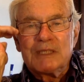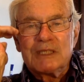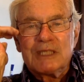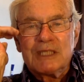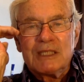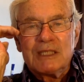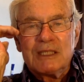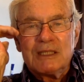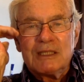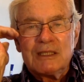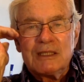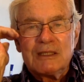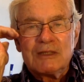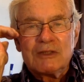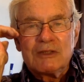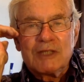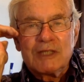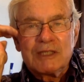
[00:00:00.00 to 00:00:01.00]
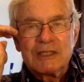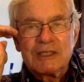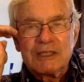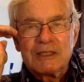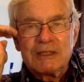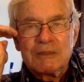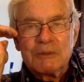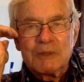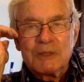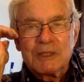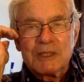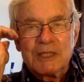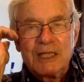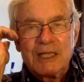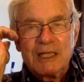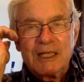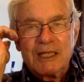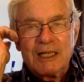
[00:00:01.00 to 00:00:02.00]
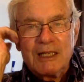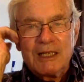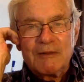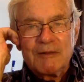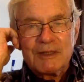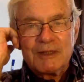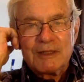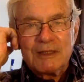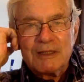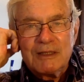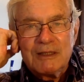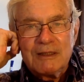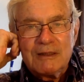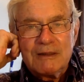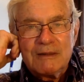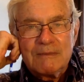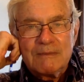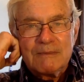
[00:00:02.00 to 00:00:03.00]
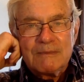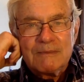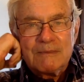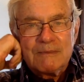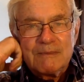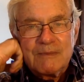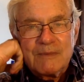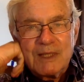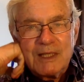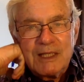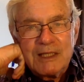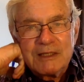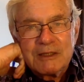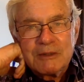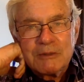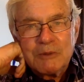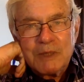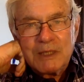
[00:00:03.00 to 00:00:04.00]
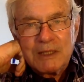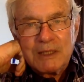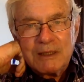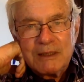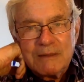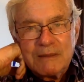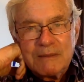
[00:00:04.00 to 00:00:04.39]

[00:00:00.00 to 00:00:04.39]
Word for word: said, trust us, we'll take care of it. Guess what?